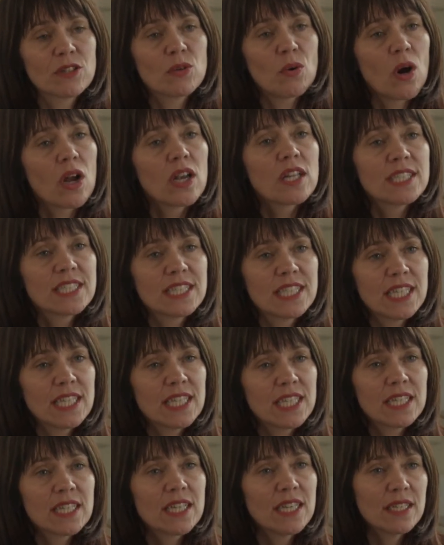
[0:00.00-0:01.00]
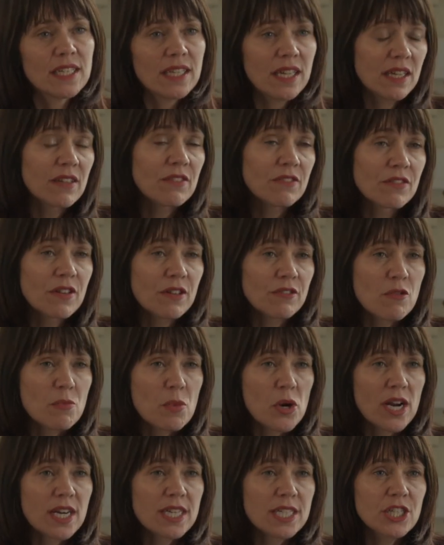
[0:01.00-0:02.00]
quality of a
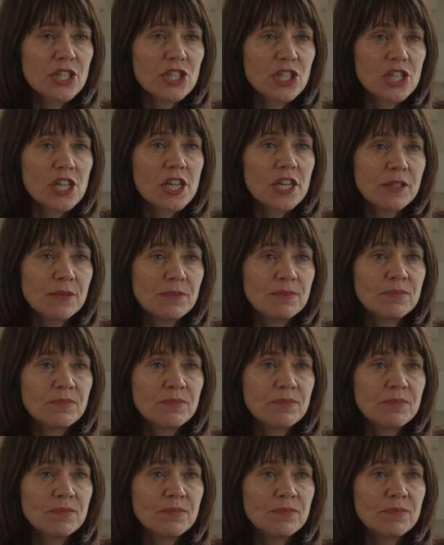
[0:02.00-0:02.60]
practitioner.